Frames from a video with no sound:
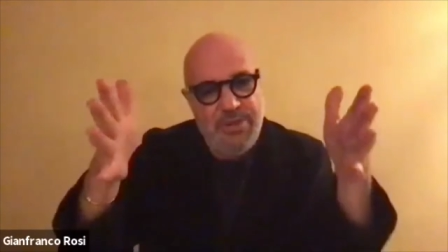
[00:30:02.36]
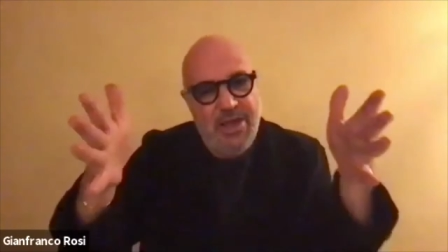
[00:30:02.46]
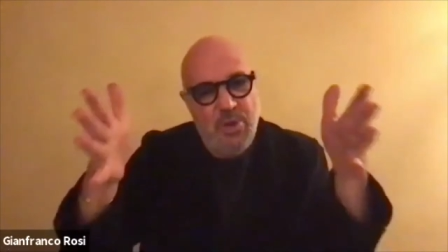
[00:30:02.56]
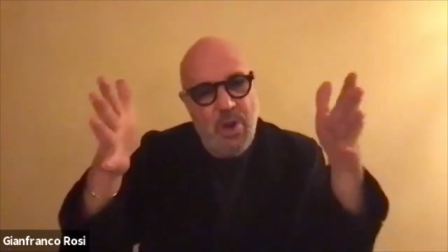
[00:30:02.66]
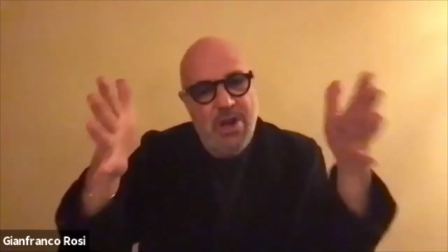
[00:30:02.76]

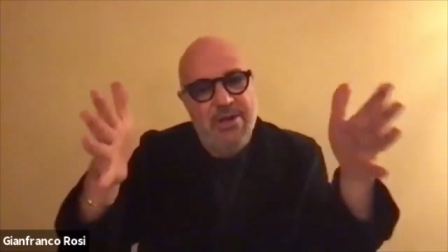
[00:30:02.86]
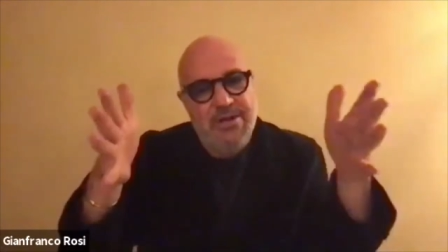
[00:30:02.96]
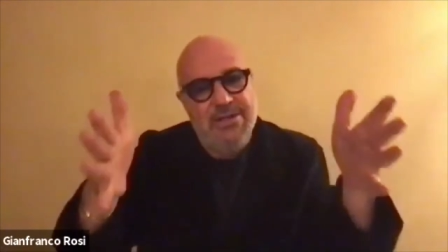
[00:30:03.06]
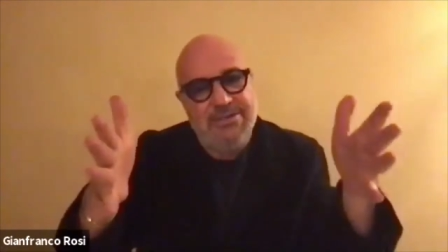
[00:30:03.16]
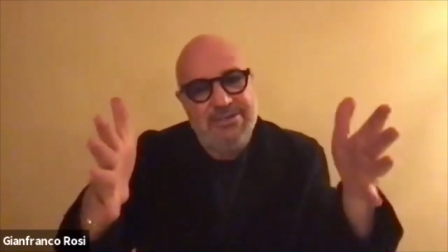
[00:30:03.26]
the
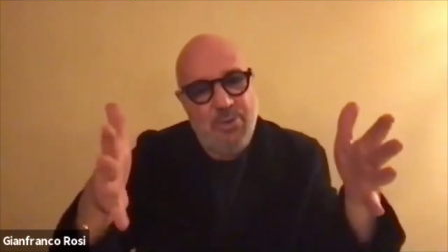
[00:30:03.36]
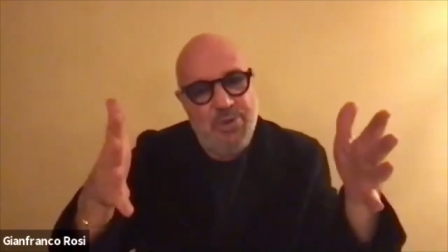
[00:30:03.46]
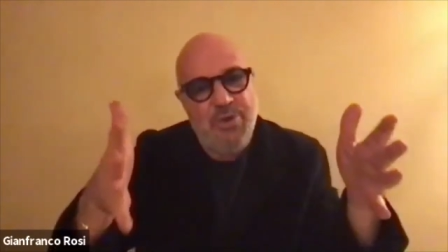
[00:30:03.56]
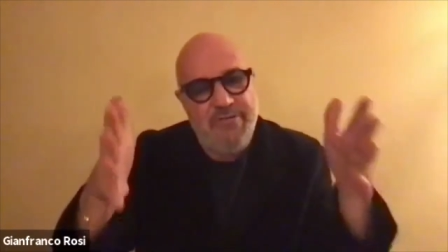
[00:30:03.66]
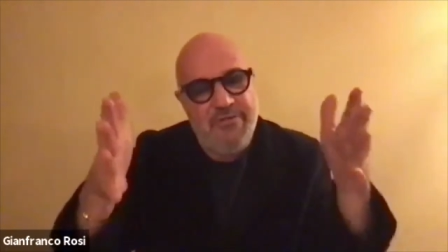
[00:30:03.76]
awareness that what
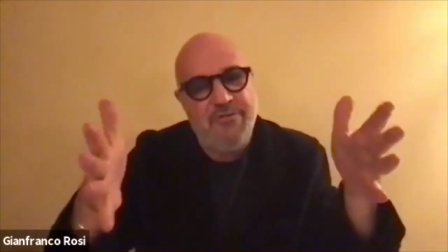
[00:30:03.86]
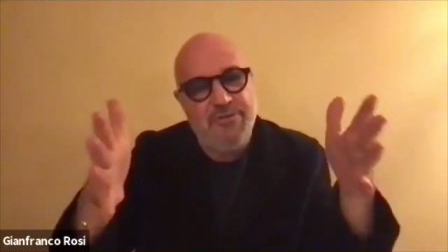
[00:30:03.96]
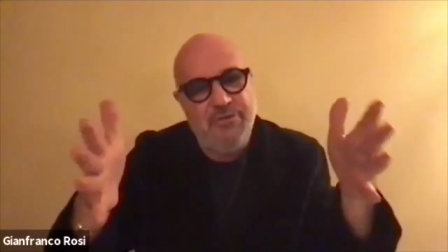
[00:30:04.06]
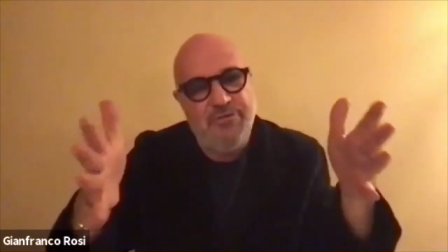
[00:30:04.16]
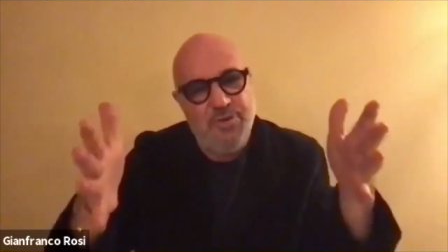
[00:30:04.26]
you have in
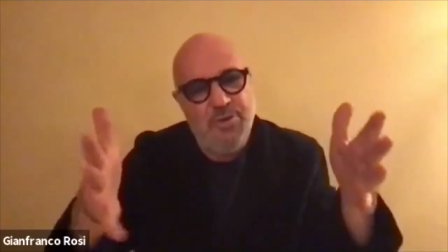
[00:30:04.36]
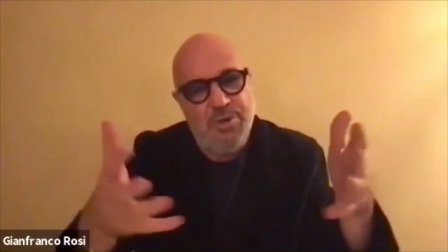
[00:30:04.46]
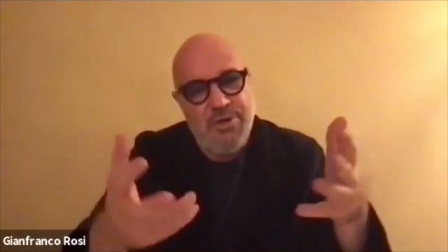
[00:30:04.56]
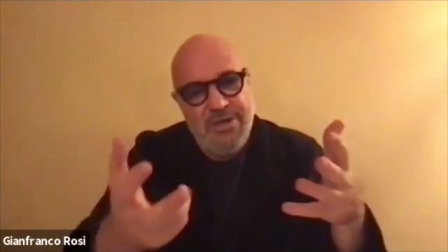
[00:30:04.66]
front of you